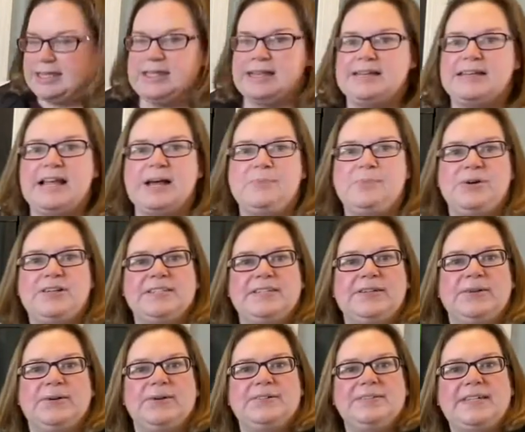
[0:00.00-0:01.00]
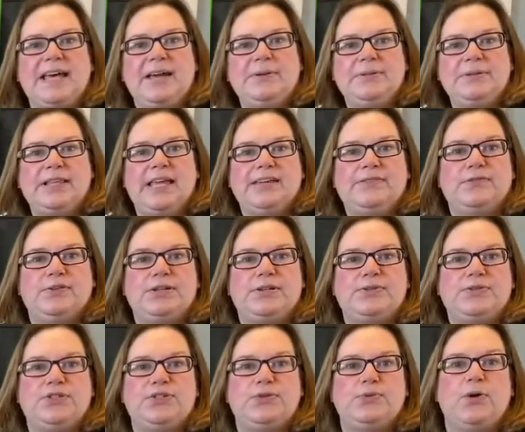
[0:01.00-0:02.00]
Now, boys and girls, I would like for you
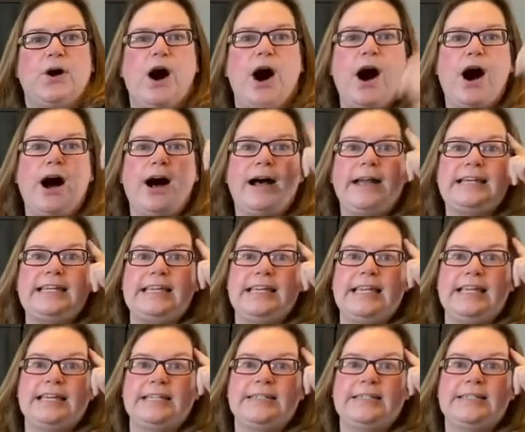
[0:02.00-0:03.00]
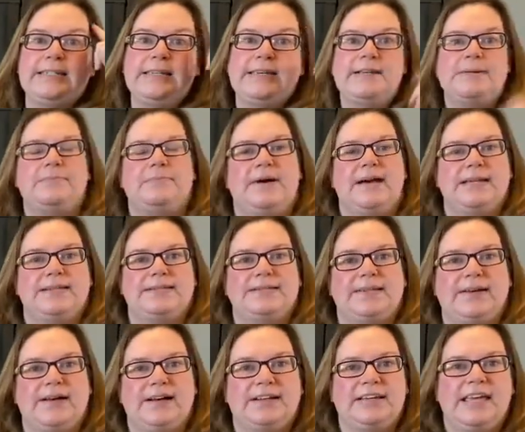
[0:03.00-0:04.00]
to audiate my
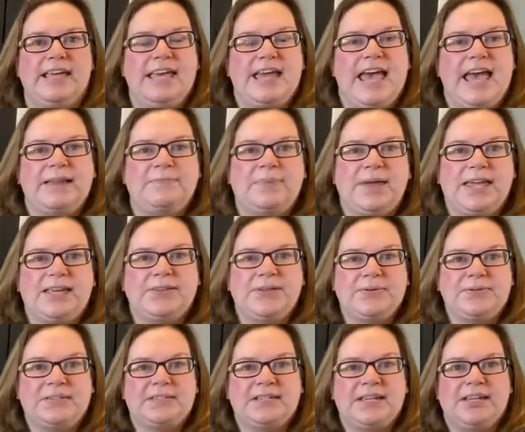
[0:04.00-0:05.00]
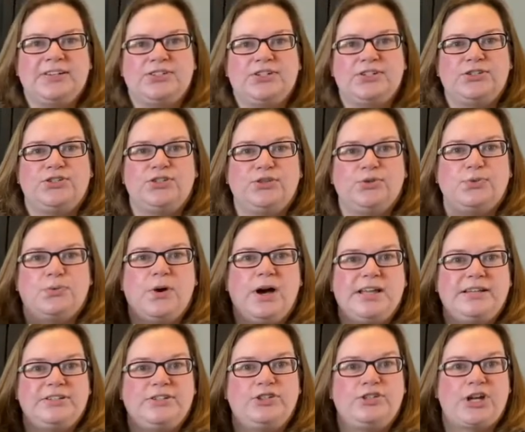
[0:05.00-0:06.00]
song and pay close attention to
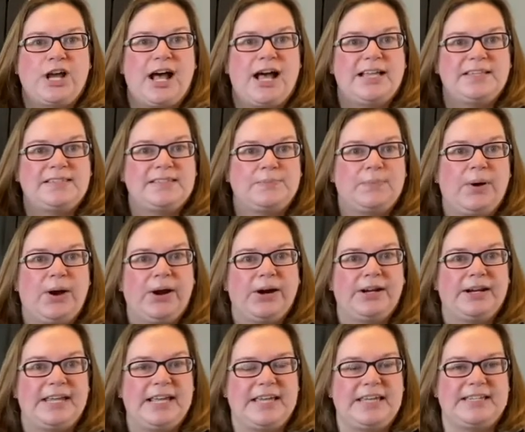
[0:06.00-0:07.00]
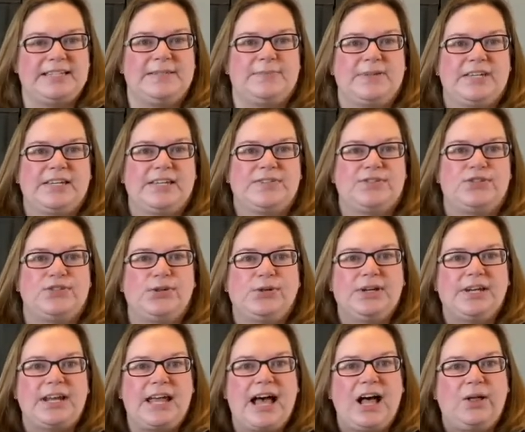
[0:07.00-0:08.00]
what John's part is because you're
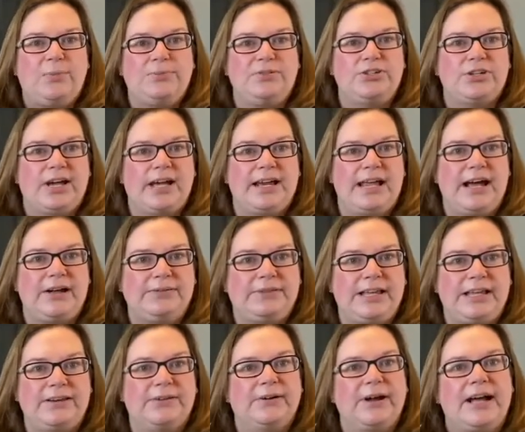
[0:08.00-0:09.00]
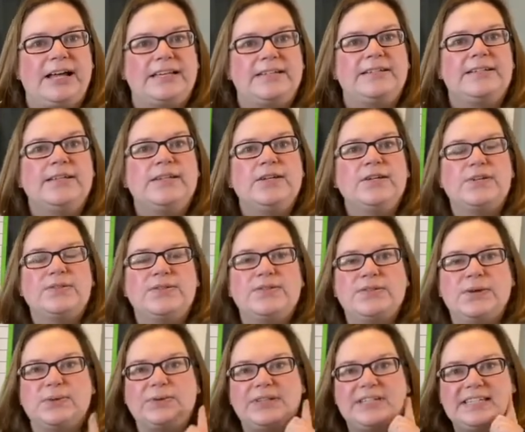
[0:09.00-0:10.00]
gonna help John out later on.
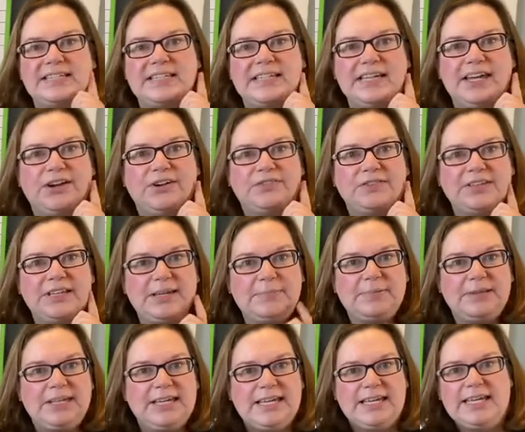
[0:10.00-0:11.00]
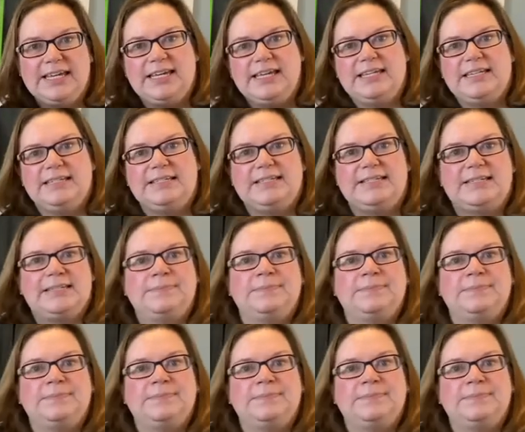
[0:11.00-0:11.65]
So listen carefully, please.